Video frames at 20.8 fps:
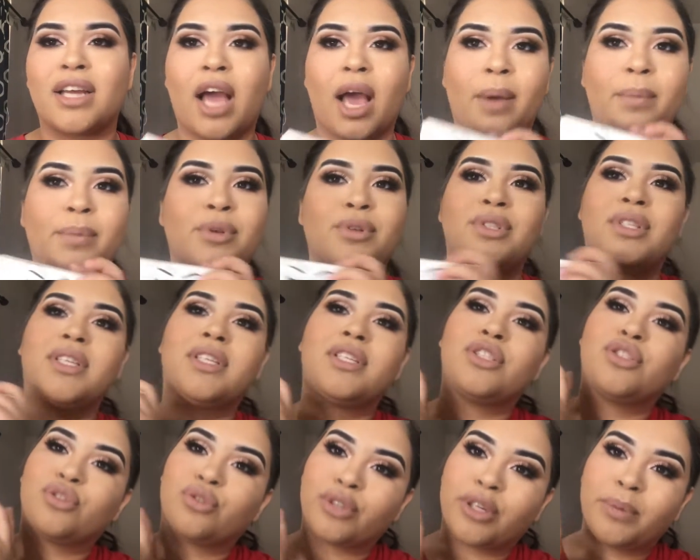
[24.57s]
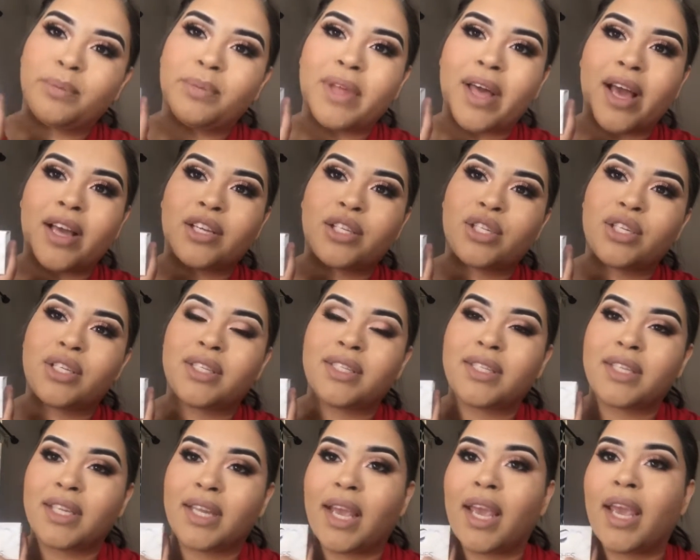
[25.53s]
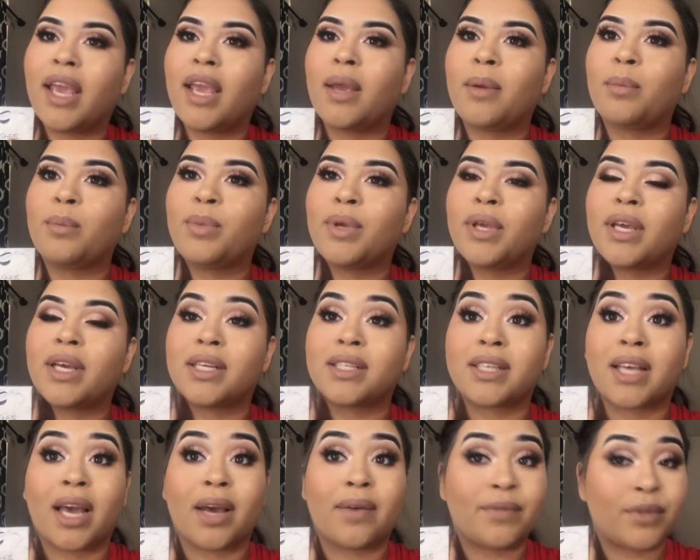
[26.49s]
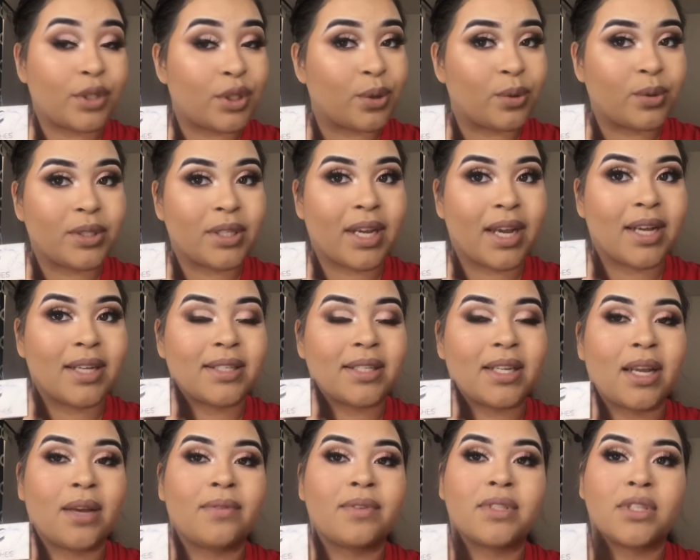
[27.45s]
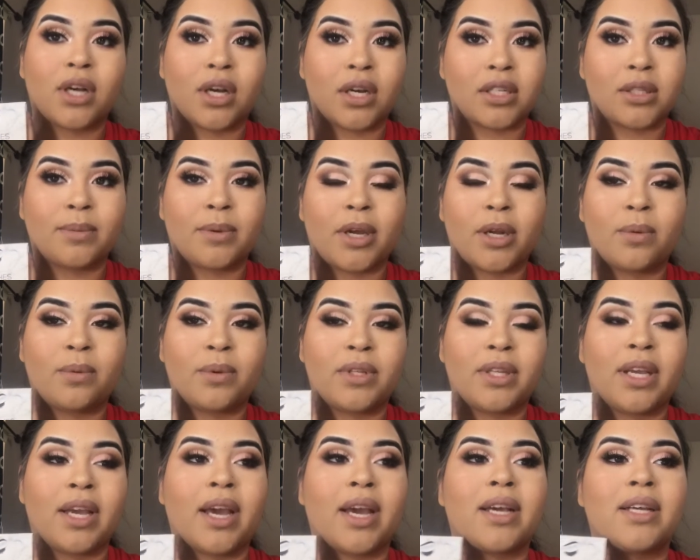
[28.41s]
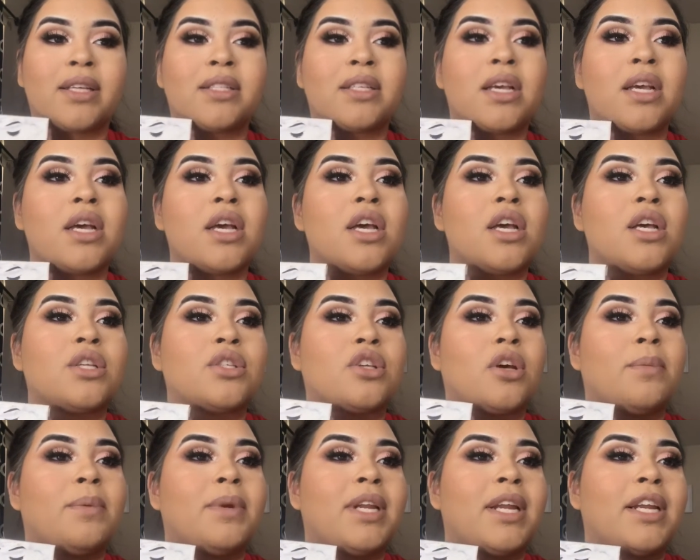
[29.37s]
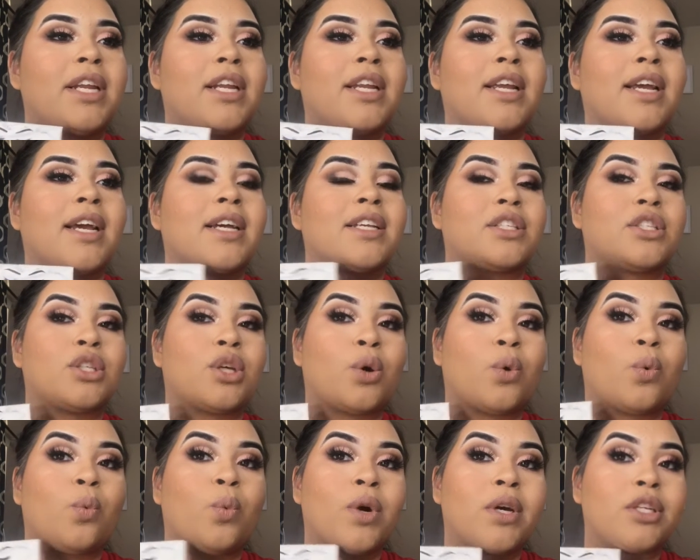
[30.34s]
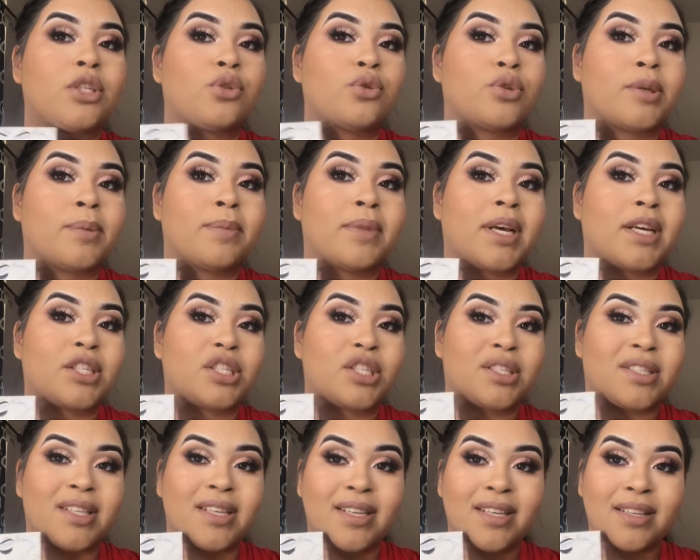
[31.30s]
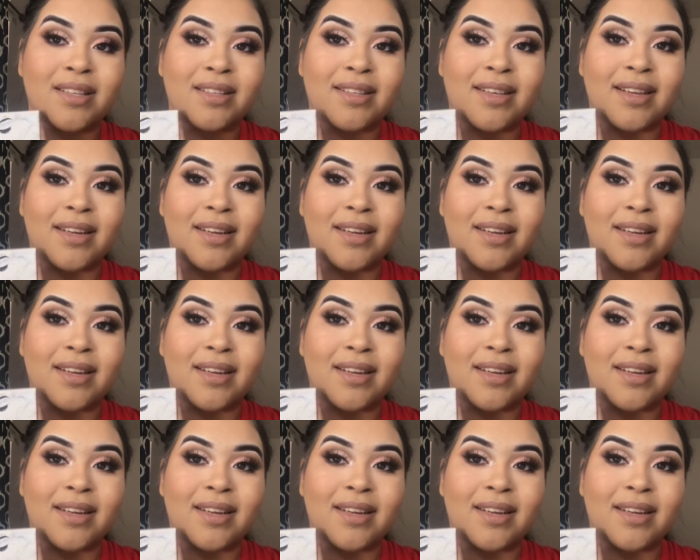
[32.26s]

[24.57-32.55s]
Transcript: I'm using Dream Lashes today because I haven't showed you guys and I haven't talked about it with you guys. So I'll be letting you guys know what Dream Lashes is.